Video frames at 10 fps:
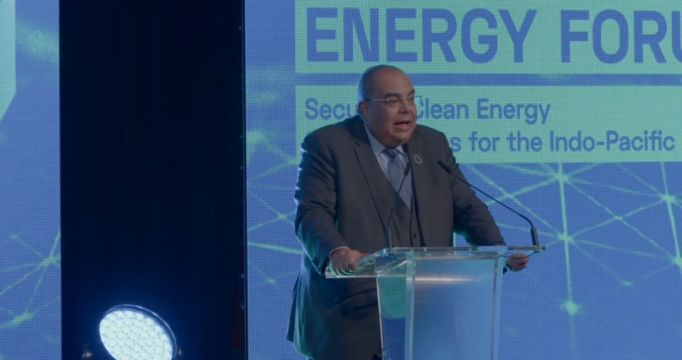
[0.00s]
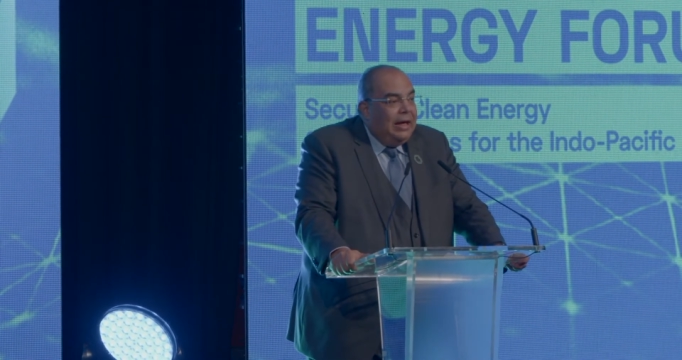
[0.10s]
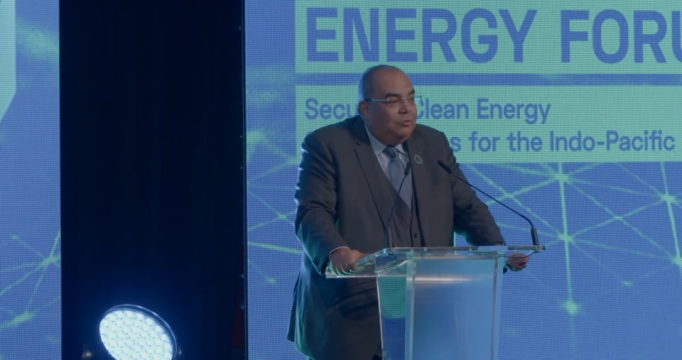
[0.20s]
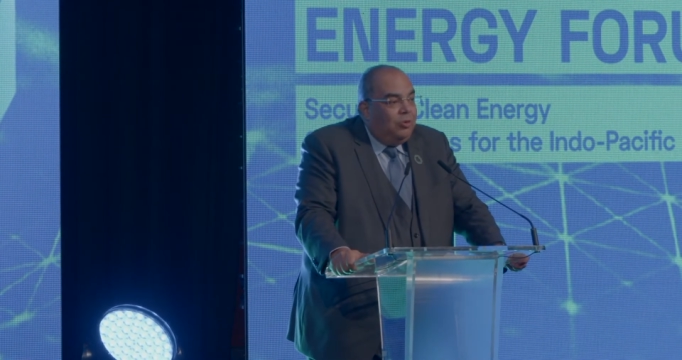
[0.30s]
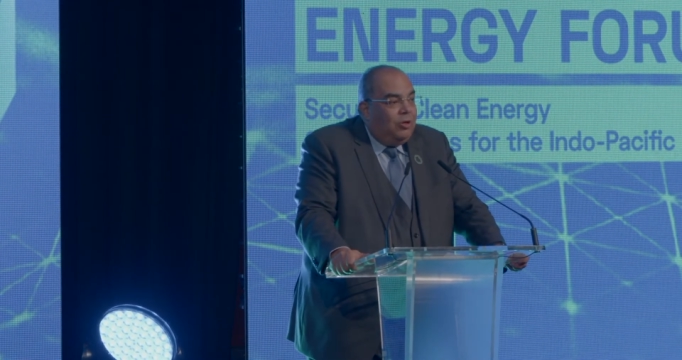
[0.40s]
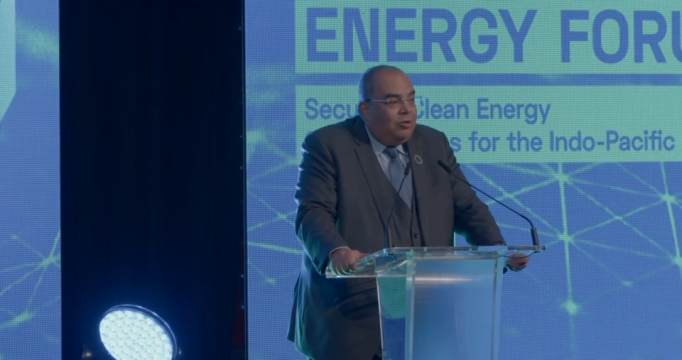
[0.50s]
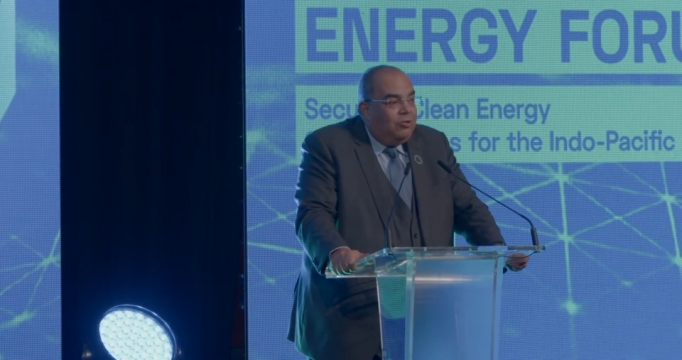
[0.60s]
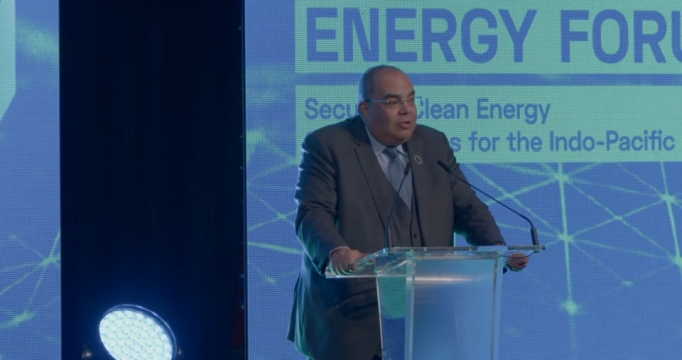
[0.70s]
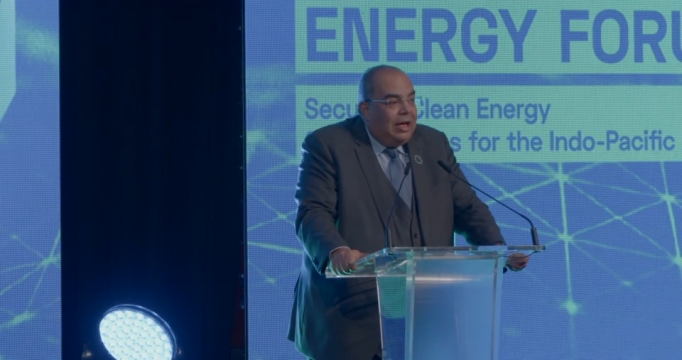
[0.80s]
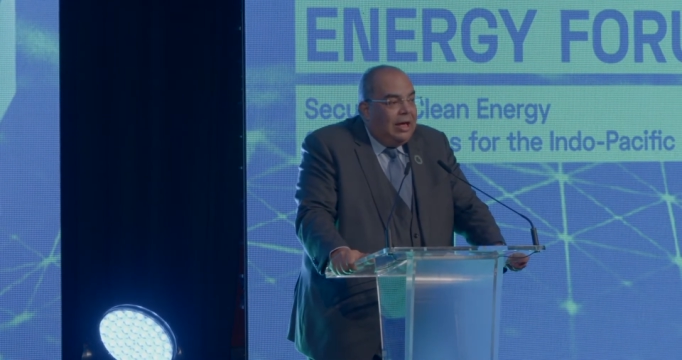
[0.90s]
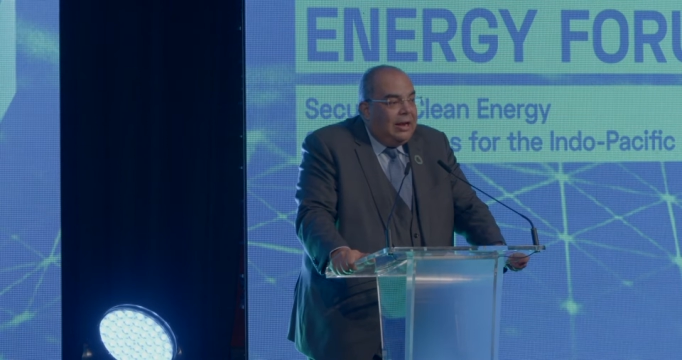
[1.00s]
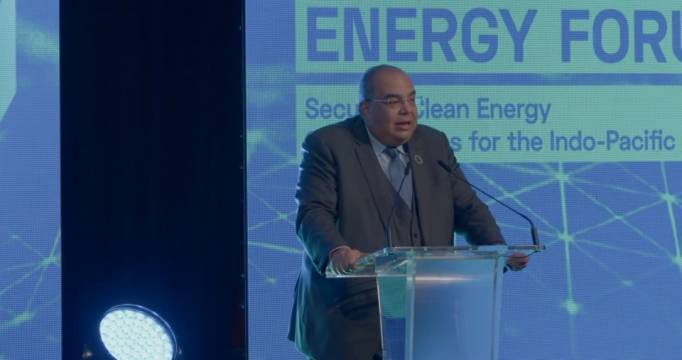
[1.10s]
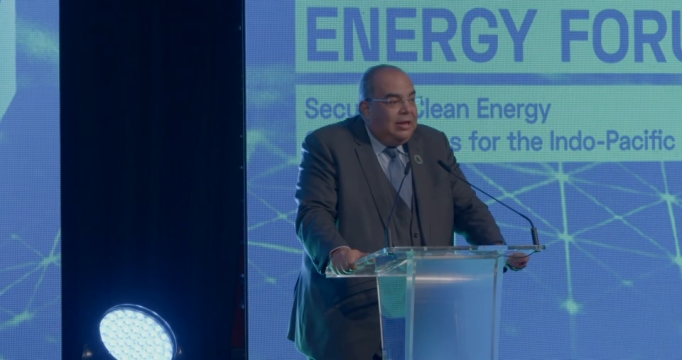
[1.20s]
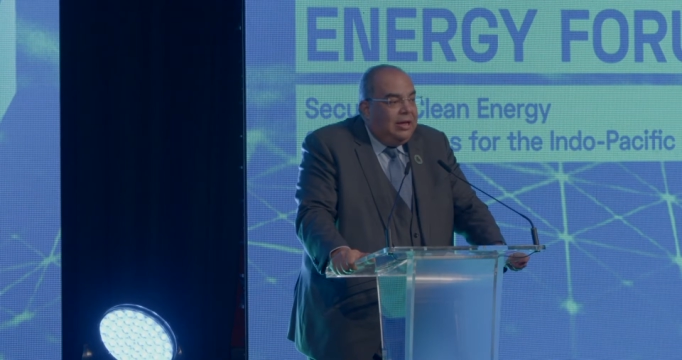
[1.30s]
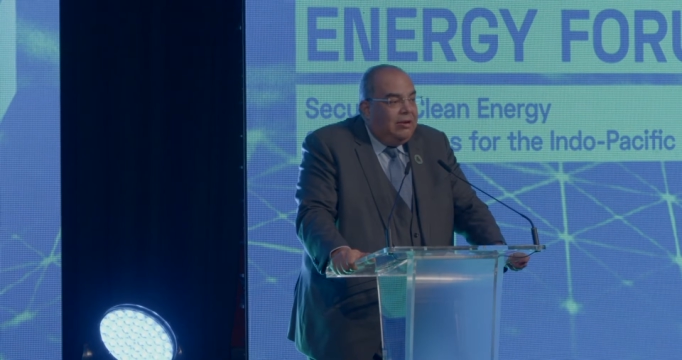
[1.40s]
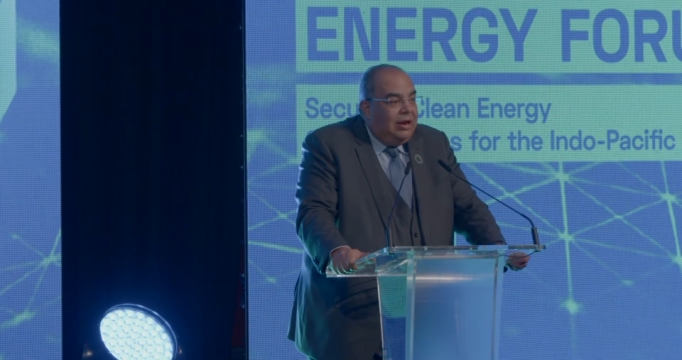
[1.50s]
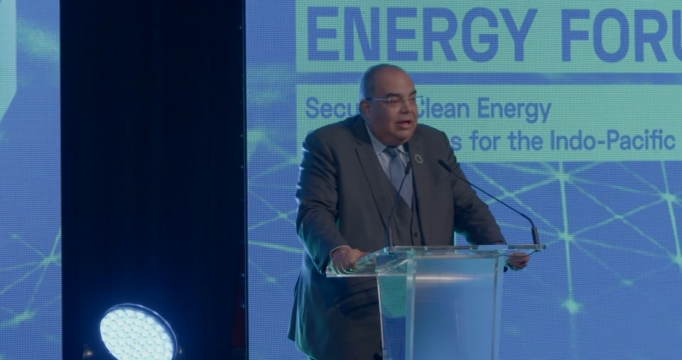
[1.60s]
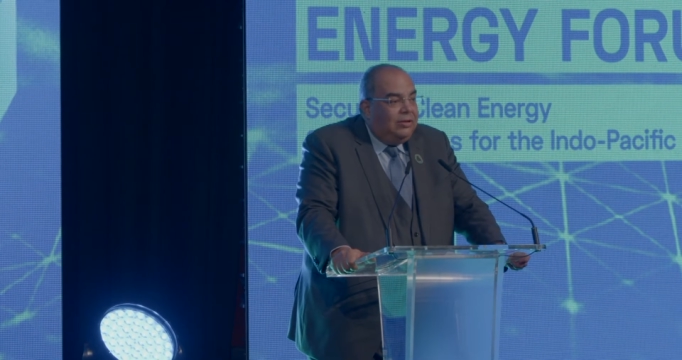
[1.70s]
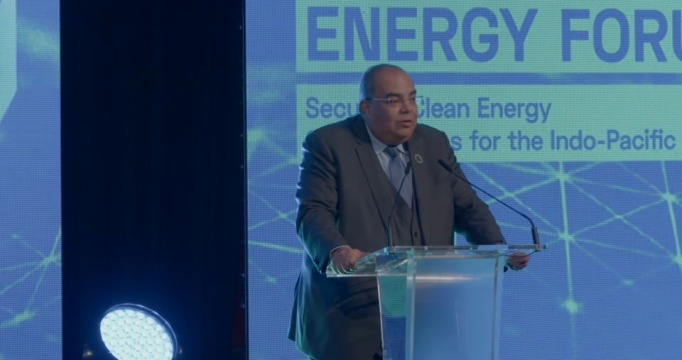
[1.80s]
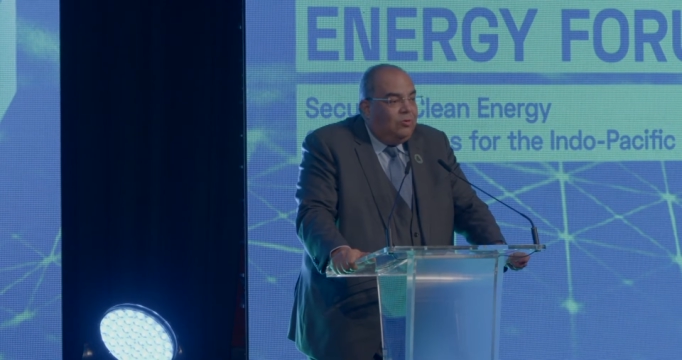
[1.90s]
it was an idea
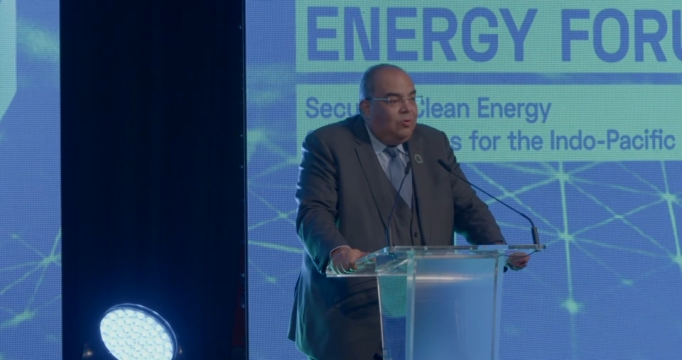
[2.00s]
related